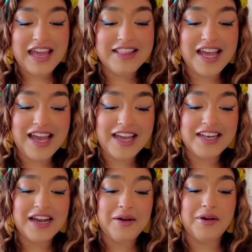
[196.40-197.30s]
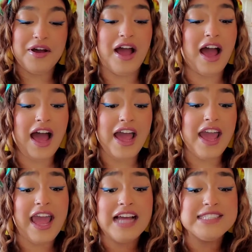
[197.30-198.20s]
And then
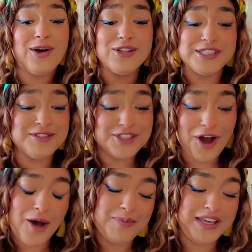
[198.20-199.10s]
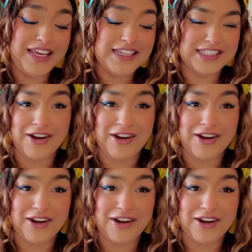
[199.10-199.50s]
it has also taught me,